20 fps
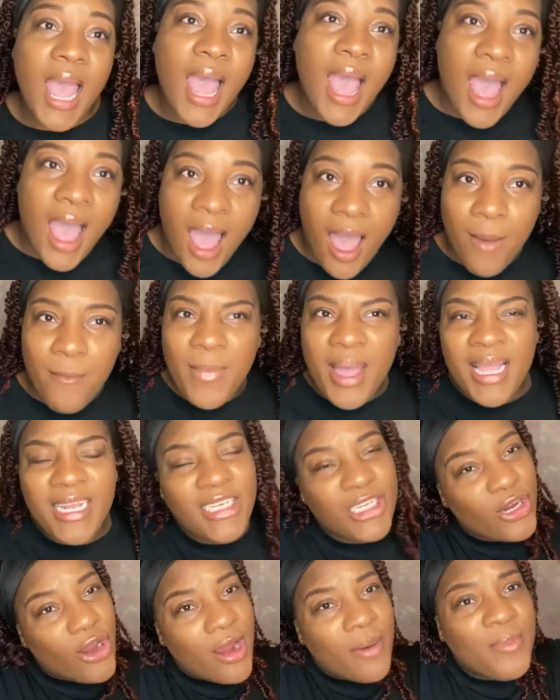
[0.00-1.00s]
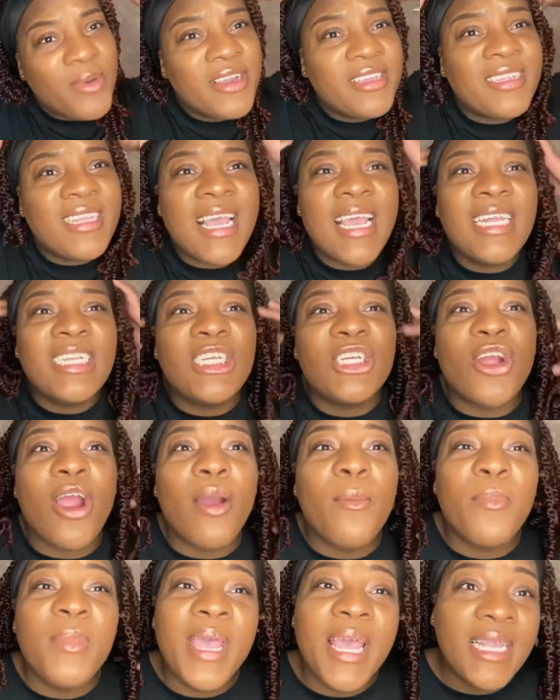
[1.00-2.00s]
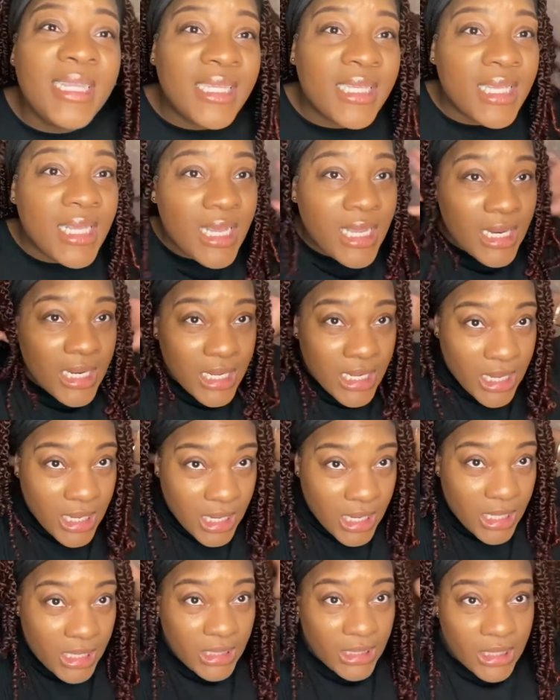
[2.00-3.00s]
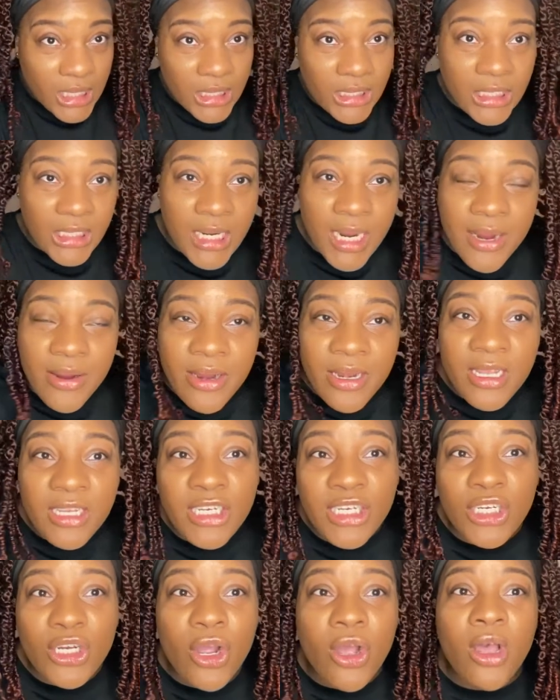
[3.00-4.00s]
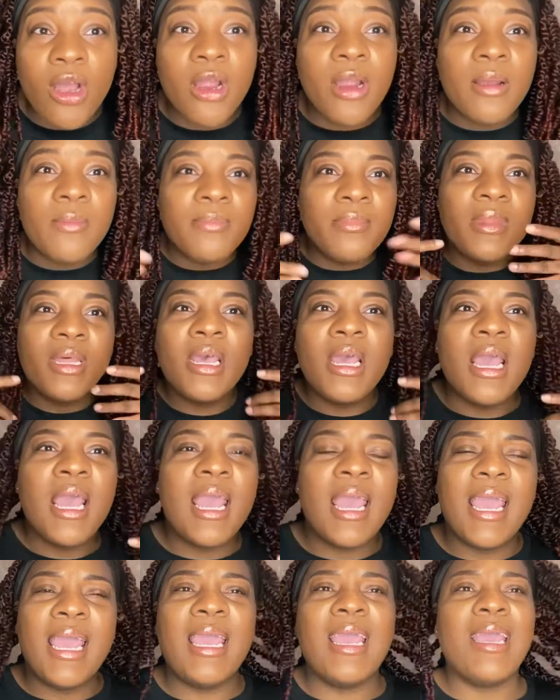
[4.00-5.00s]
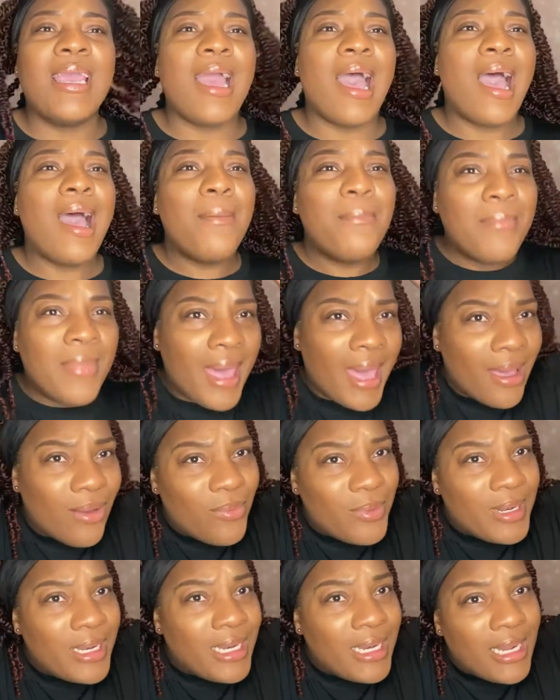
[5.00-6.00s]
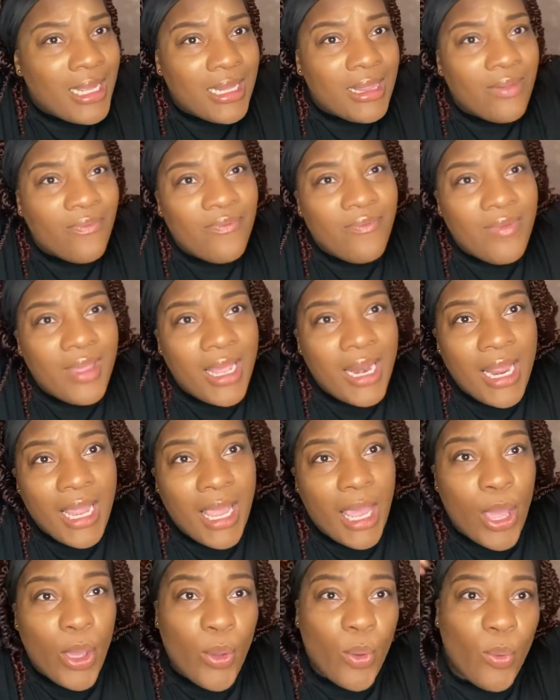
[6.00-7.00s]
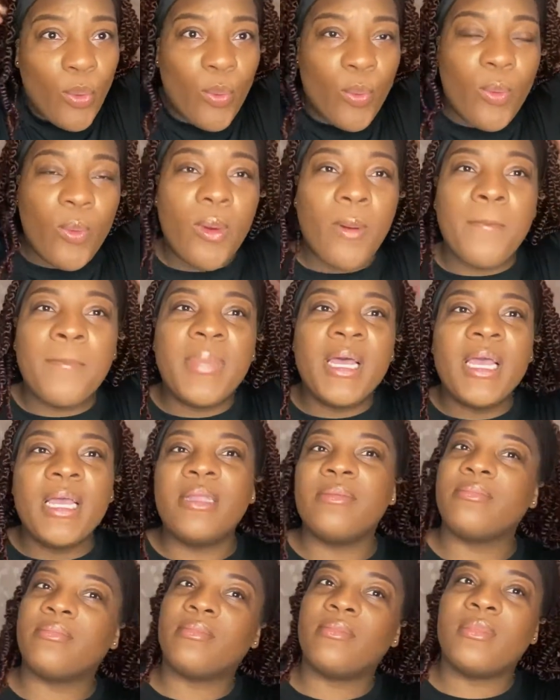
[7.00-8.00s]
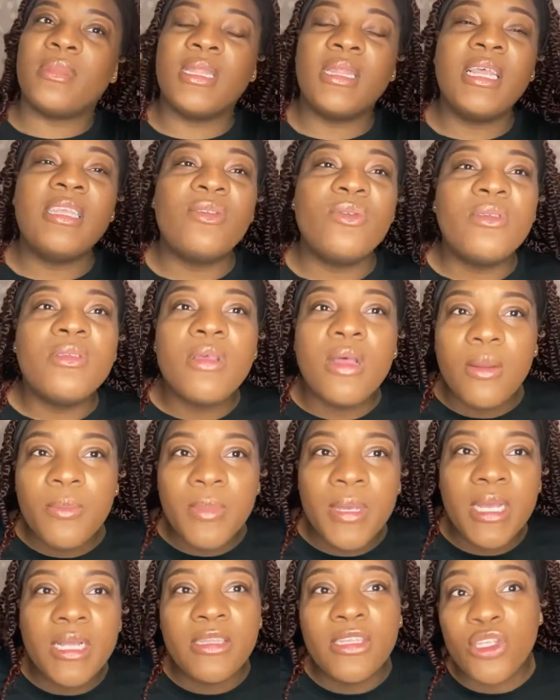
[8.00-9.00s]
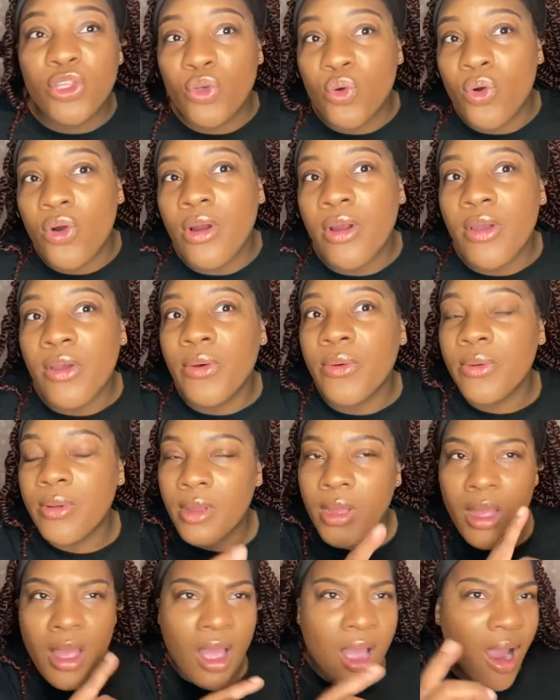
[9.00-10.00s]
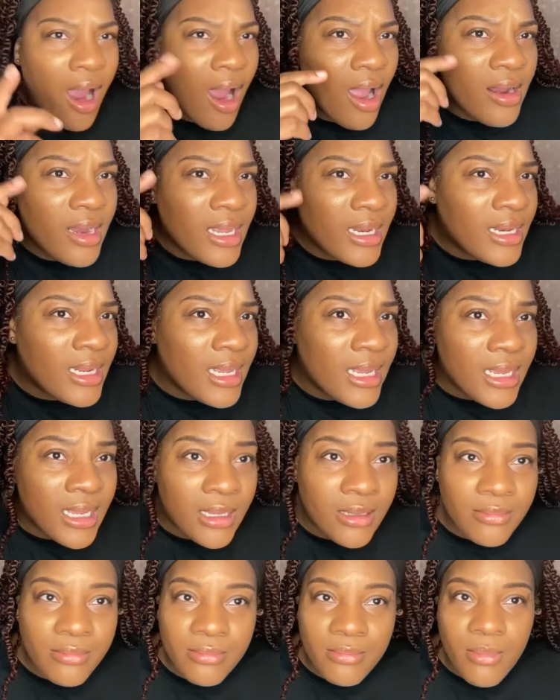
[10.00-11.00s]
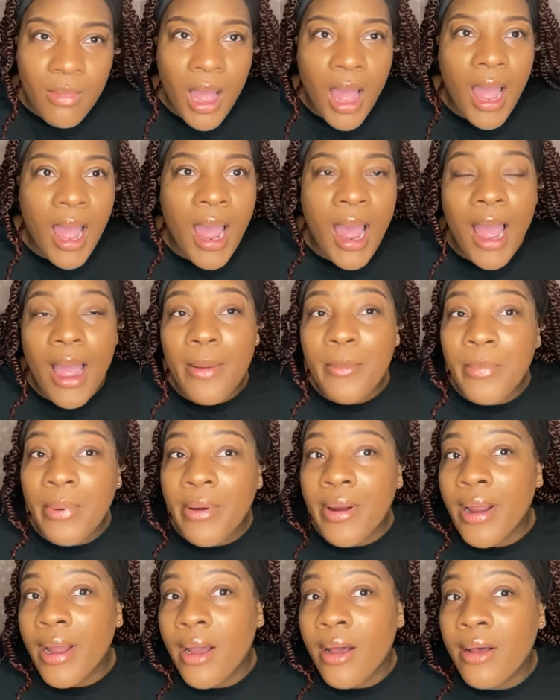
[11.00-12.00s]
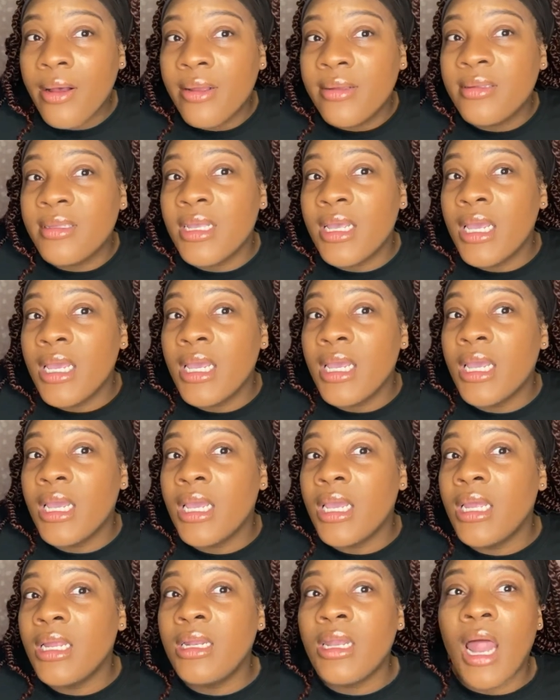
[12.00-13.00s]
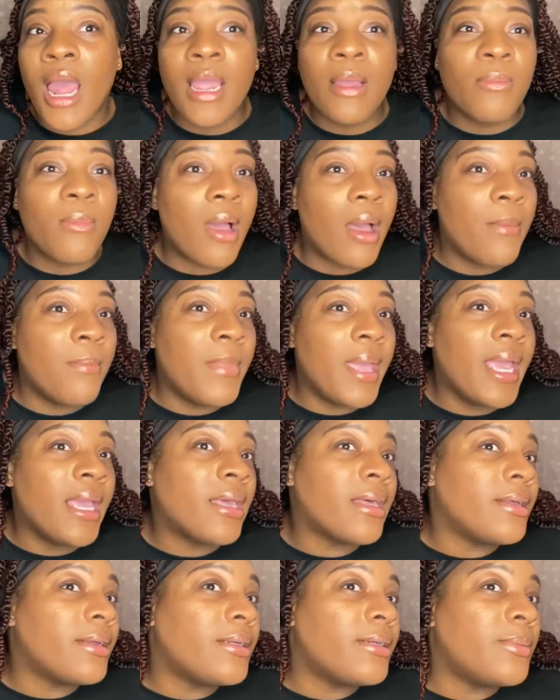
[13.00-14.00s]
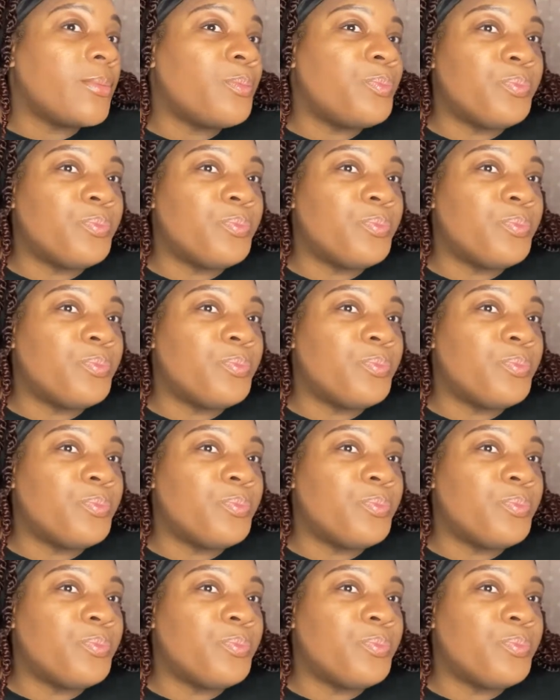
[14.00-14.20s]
Hi my charmers and charmettes, it is Charity's Charm and I'm back with another video, but this one's gonna be a tutorial. I already did my eyebrows and like my makeup